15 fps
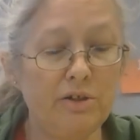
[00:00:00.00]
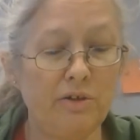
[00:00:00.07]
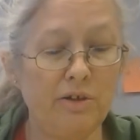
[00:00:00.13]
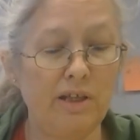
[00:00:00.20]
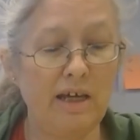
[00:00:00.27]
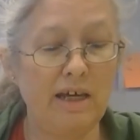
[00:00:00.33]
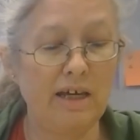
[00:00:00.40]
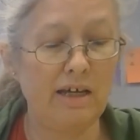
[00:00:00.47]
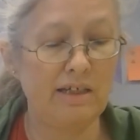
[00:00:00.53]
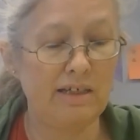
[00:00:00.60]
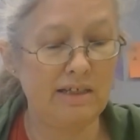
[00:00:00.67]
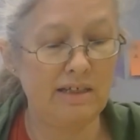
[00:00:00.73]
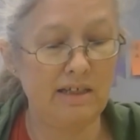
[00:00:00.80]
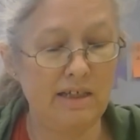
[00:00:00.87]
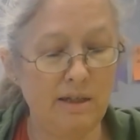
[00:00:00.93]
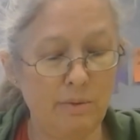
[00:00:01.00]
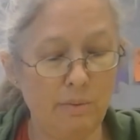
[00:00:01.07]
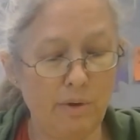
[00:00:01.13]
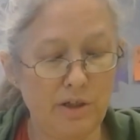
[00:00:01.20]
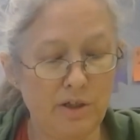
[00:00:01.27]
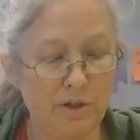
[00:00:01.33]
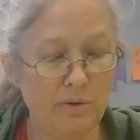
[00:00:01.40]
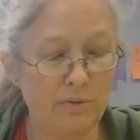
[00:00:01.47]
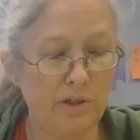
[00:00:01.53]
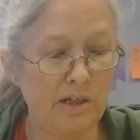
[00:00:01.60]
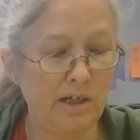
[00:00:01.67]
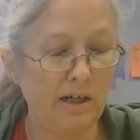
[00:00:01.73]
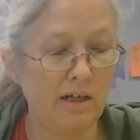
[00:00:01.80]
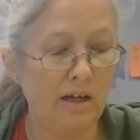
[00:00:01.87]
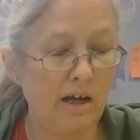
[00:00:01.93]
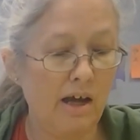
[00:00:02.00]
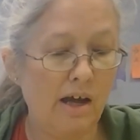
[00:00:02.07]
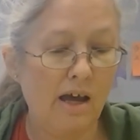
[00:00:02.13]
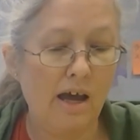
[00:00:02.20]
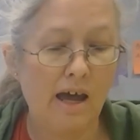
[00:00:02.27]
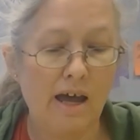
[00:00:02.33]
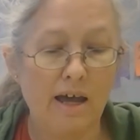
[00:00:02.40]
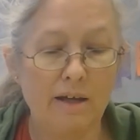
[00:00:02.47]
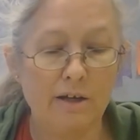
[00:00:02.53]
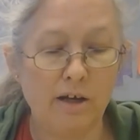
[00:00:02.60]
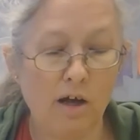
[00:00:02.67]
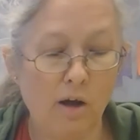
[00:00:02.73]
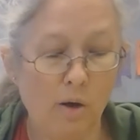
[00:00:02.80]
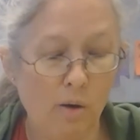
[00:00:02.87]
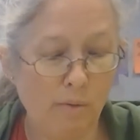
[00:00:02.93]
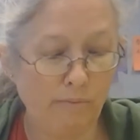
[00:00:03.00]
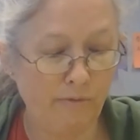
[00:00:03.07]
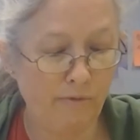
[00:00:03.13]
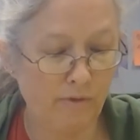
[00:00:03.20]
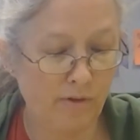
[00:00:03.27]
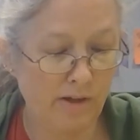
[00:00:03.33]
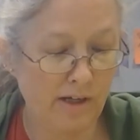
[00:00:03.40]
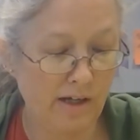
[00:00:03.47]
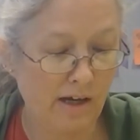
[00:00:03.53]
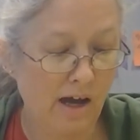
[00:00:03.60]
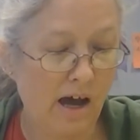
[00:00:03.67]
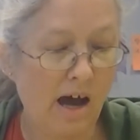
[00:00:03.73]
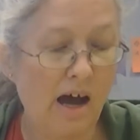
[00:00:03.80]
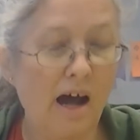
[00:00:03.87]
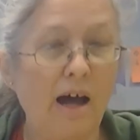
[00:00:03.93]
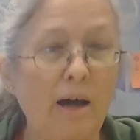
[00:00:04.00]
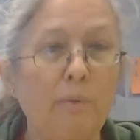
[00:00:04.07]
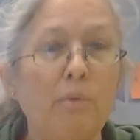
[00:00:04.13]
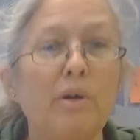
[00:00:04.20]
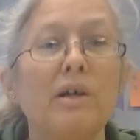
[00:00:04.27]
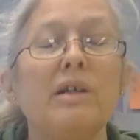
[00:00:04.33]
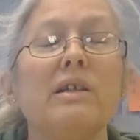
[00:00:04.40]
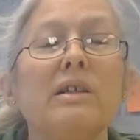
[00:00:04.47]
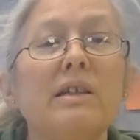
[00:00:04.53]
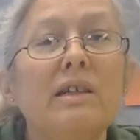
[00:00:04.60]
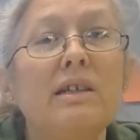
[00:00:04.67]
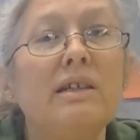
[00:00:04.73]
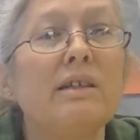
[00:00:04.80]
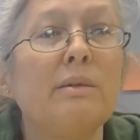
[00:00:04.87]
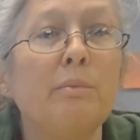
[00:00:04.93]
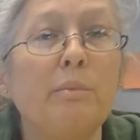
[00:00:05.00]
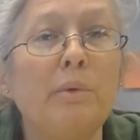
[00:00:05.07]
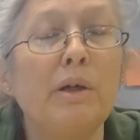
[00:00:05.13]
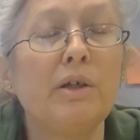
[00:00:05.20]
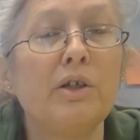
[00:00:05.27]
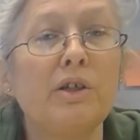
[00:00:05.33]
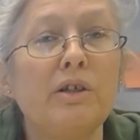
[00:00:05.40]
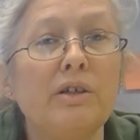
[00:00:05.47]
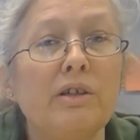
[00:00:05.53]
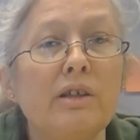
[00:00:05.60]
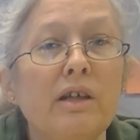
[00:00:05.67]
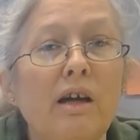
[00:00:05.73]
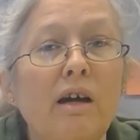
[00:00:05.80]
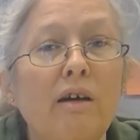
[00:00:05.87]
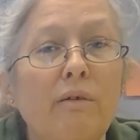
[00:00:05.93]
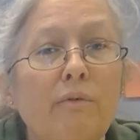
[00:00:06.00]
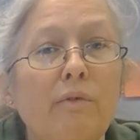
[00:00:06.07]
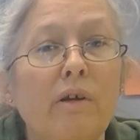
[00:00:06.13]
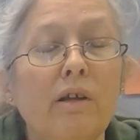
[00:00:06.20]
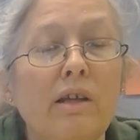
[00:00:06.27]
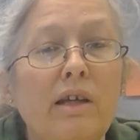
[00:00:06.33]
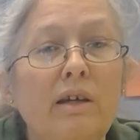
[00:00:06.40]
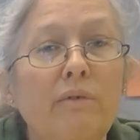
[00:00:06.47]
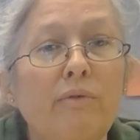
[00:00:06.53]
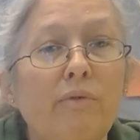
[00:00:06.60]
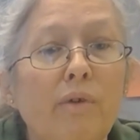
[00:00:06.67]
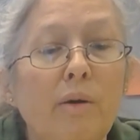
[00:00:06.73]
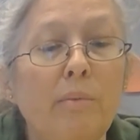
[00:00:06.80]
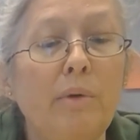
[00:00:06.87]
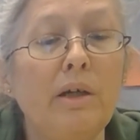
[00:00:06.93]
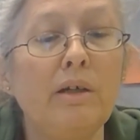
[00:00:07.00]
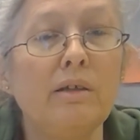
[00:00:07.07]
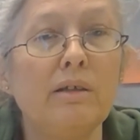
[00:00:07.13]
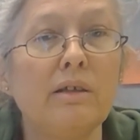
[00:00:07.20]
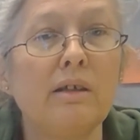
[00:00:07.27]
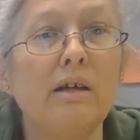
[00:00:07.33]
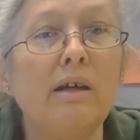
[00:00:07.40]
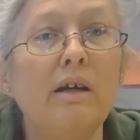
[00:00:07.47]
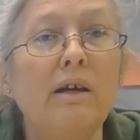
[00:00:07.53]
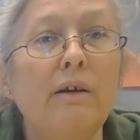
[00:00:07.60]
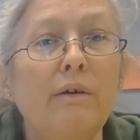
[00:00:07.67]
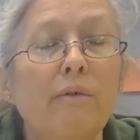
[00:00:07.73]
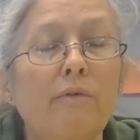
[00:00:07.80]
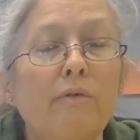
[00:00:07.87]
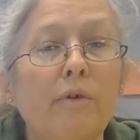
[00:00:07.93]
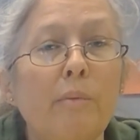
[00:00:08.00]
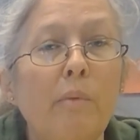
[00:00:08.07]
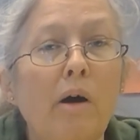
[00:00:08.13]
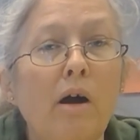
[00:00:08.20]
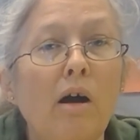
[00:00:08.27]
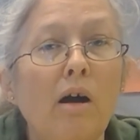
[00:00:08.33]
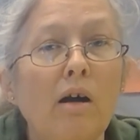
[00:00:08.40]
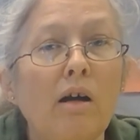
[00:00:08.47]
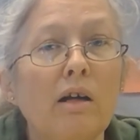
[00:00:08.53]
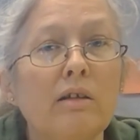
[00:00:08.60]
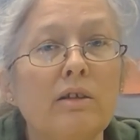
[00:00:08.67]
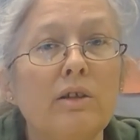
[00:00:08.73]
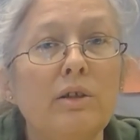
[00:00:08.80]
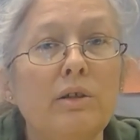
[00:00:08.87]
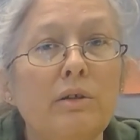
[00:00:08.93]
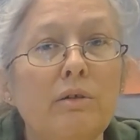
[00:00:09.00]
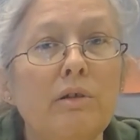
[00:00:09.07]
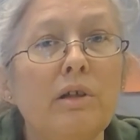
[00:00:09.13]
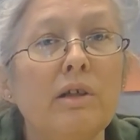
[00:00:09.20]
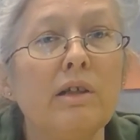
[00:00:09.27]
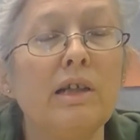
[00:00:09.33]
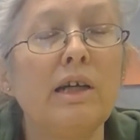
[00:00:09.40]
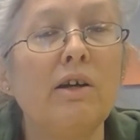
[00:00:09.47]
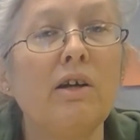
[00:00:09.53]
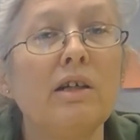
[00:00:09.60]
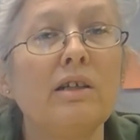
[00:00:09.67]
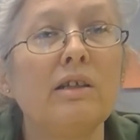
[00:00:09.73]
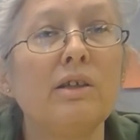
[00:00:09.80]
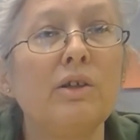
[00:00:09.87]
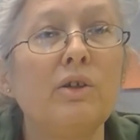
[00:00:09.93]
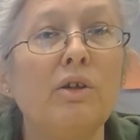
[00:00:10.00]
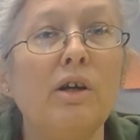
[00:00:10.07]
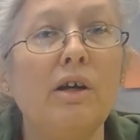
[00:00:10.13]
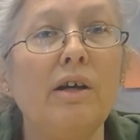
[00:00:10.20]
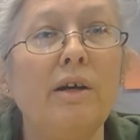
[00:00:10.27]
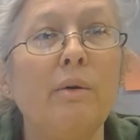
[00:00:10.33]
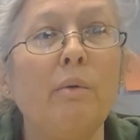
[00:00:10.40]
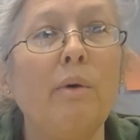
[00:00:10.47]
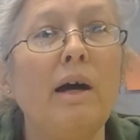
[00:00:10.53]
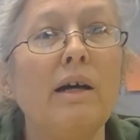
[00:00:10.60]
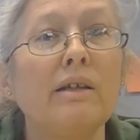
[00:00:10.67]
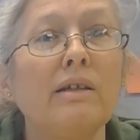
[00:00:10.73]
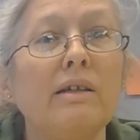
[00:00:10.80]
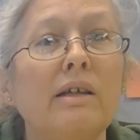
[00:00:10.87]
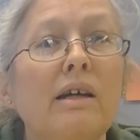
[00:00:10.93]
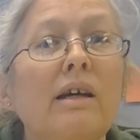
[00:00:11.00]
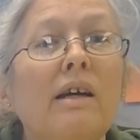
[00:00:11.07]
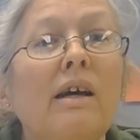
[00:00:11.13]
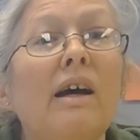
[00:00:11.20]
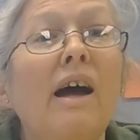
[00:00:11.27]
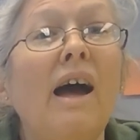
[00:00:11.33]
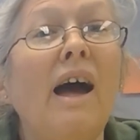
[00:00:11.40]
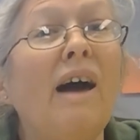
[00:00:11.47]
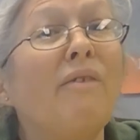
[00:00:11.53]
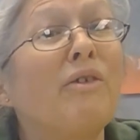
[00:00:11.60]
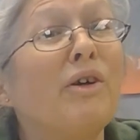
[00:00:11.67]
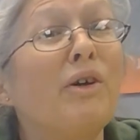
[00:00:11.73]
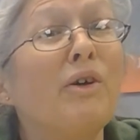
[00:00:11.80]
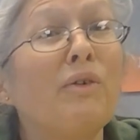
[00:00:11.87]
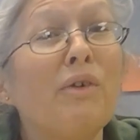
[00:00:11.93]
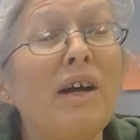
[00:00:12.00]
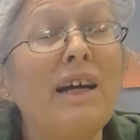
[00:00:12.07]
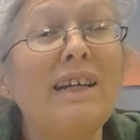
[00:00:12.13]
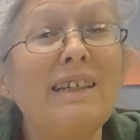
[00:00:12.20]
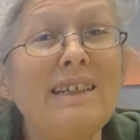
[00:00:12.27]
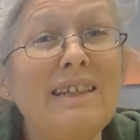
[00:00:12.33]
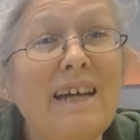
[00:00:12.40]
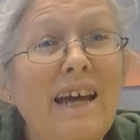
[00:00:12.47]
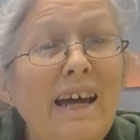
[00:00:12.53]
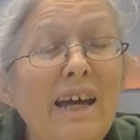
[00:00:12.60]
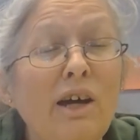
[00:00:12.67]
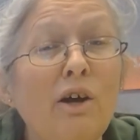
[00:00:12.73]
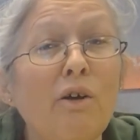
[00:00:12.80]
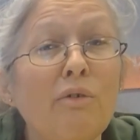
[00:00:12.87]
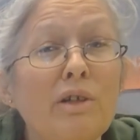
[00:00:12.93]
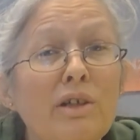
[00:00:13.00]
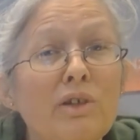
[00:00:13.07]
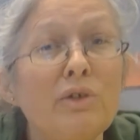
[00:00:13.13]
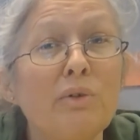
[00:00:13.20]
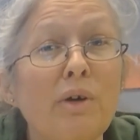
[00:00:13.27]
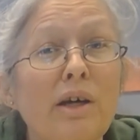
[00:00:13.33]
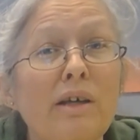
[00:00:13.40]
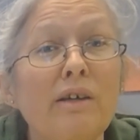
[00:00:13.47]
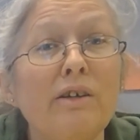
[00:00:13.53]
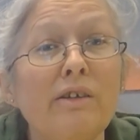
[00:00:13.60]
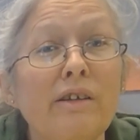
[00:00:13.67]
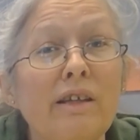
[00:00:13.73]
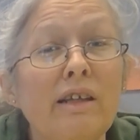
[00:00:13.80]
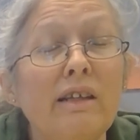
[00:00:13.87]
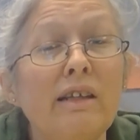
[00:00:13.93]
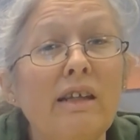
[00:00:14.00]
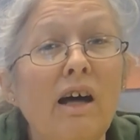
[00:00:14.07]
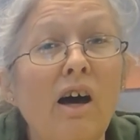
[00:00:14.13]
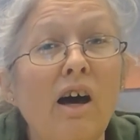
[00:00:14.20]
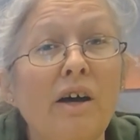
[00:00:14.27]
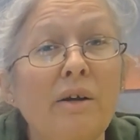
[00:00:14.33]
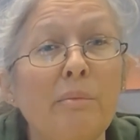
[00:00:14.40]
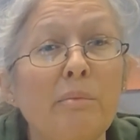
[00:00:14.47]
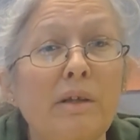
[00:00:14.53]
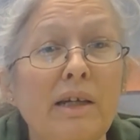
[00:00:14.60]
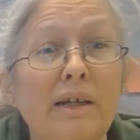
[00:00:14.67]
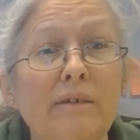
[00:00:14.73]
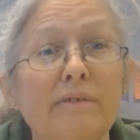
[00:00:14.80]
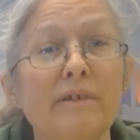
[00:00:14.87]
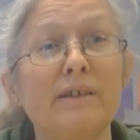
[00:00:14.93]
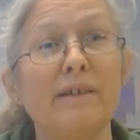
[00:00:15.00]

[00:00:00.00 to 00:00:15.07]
so they can see what you did, and hopefully I will get to see some pictures of leaf rubbings from our students here at Centralia West. Have a great day. Go enjoy the autumn leaves.